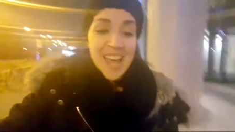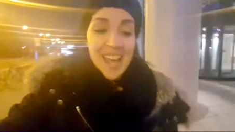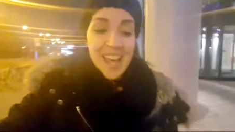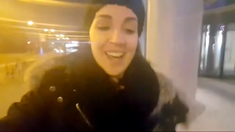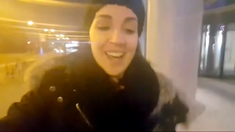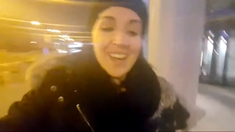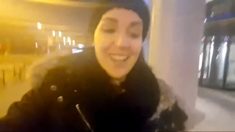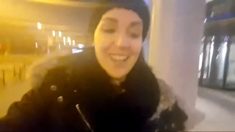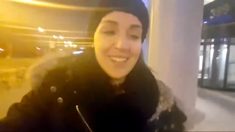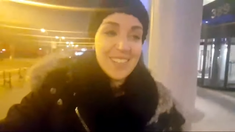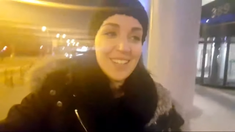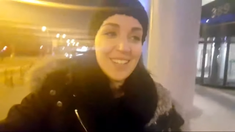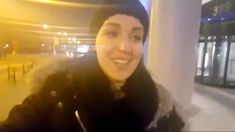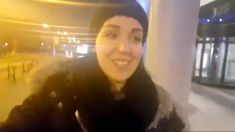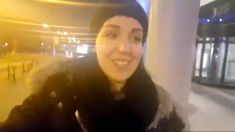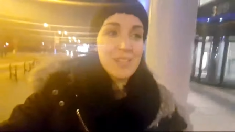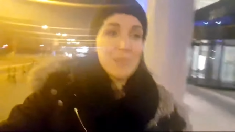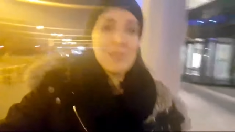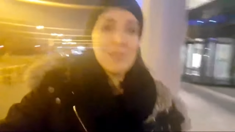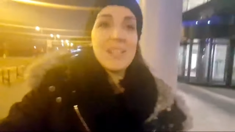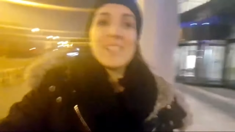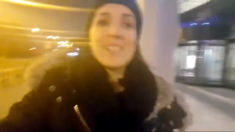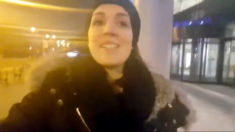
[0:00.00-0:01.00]
The only
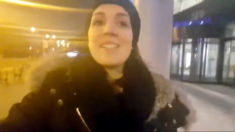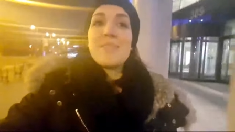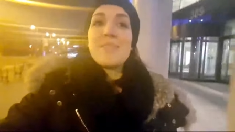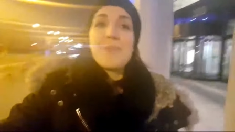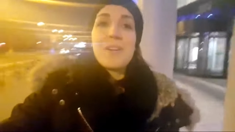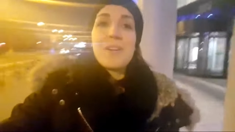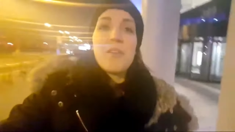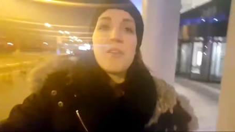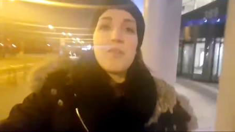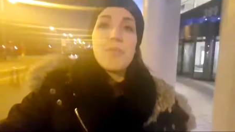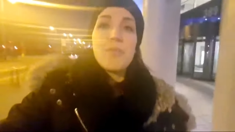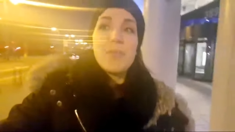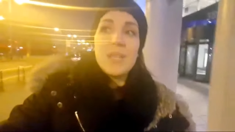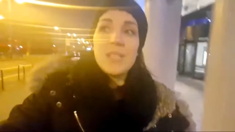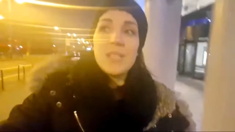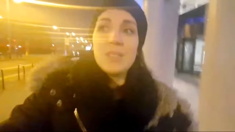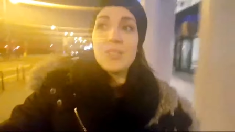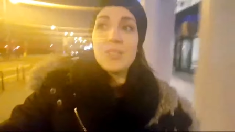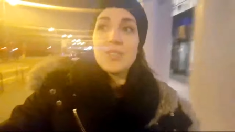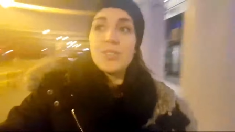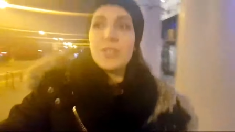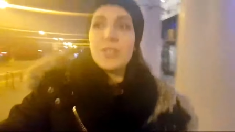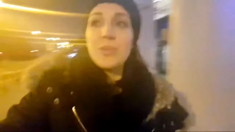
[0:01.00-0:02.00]
places where I've been
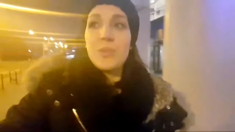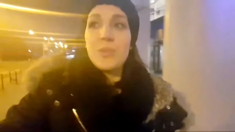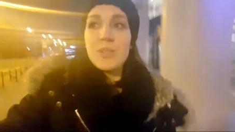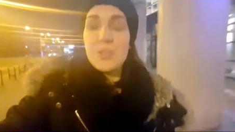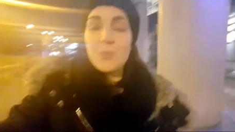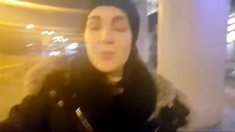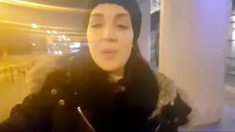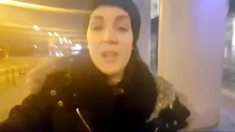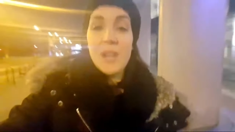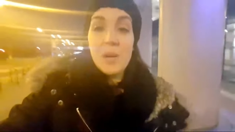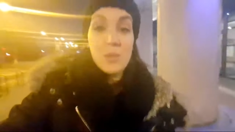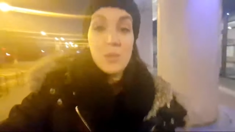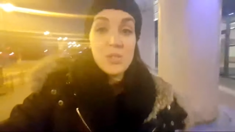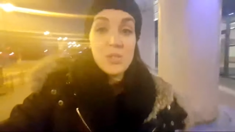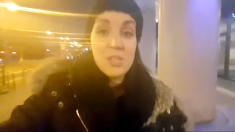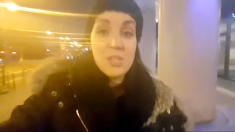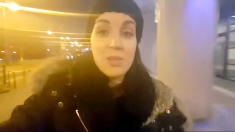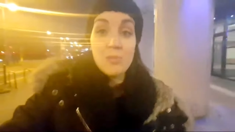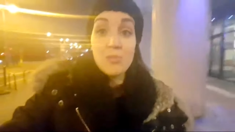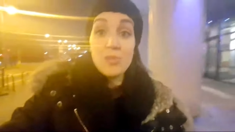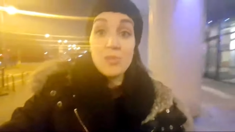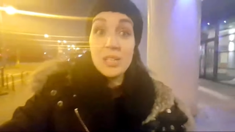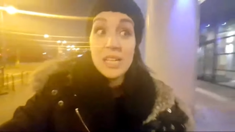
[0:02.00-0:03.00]
to was when I was a
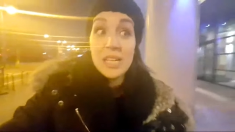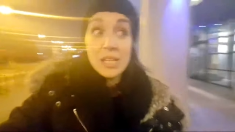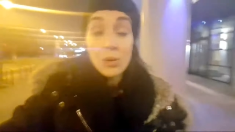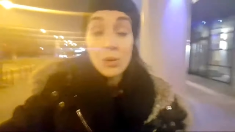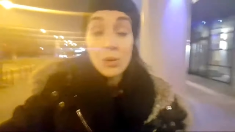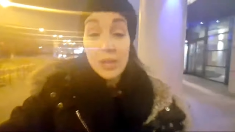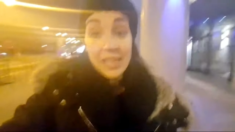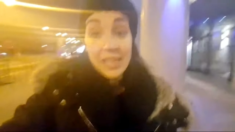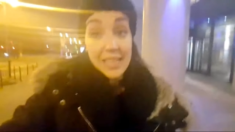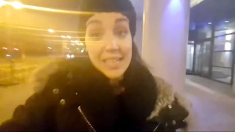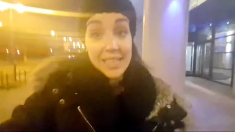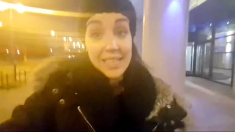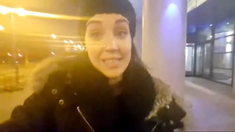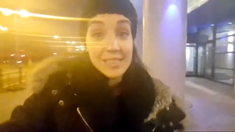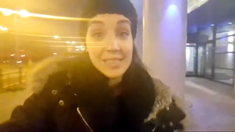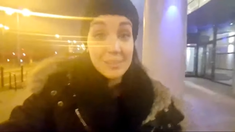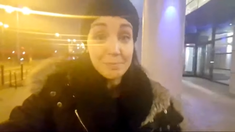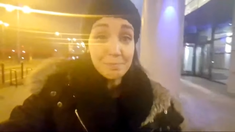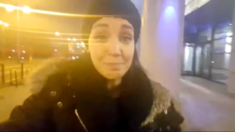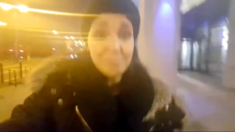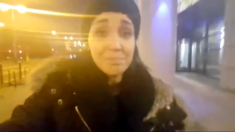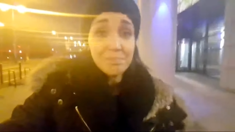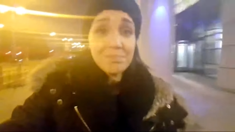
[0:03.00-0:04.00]
little kid,
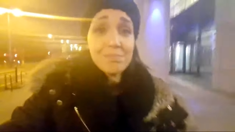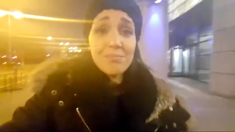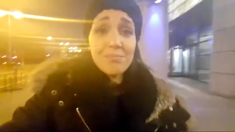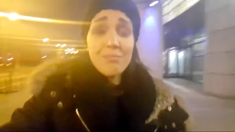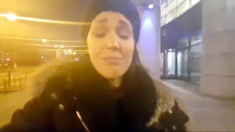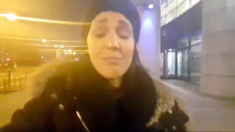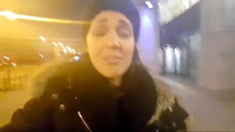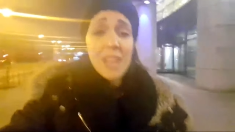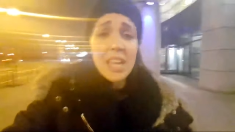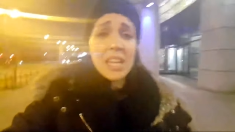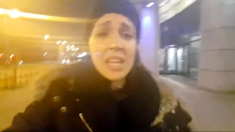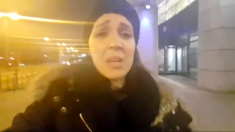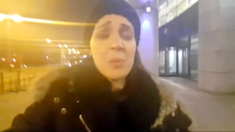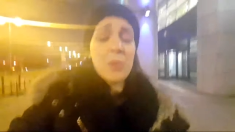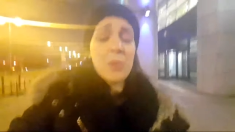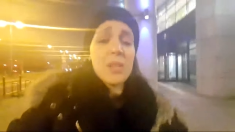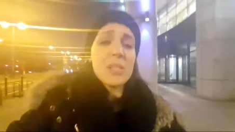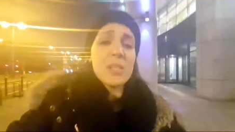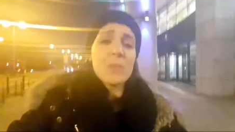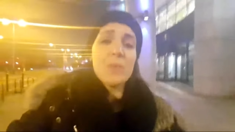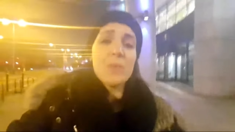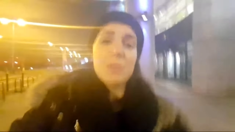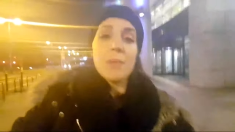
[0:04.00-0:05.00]
and it
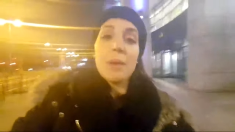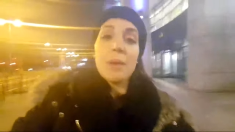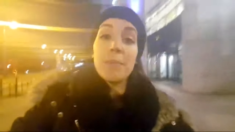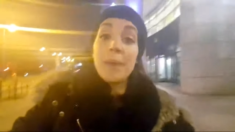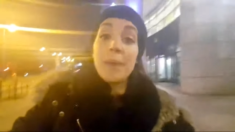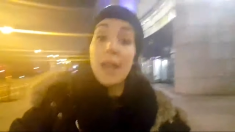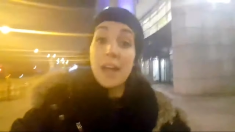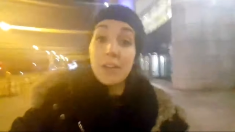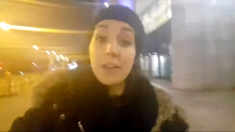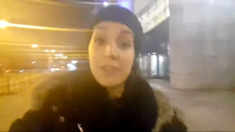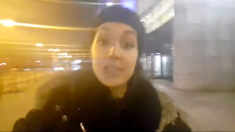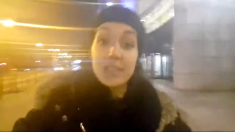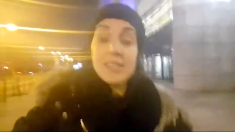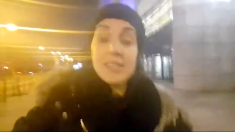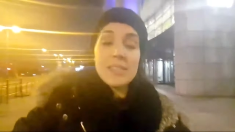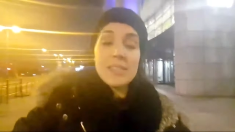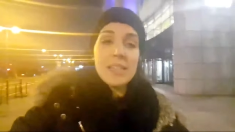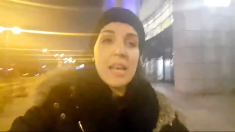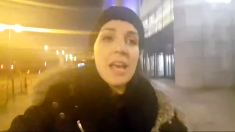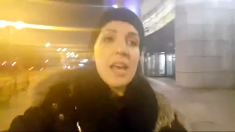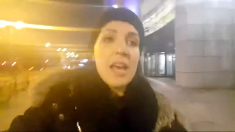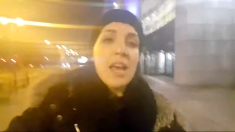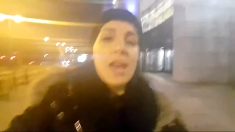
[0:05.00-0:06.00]
was with my parents
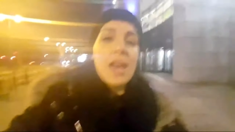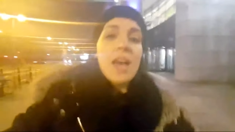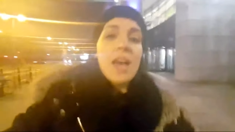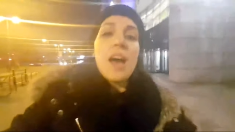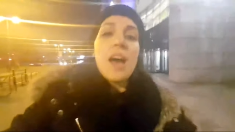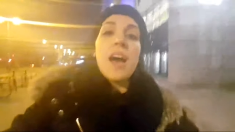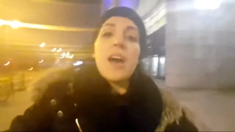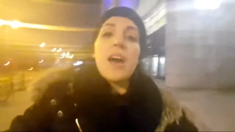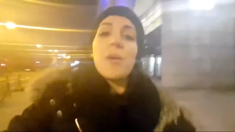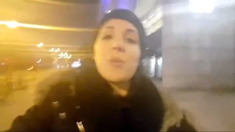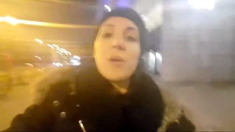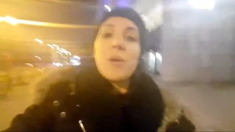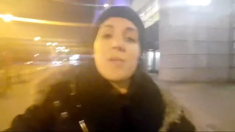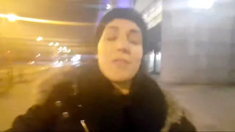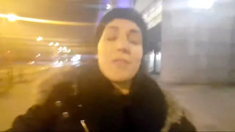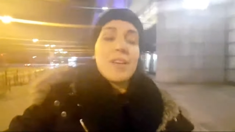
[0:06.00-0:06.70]
when we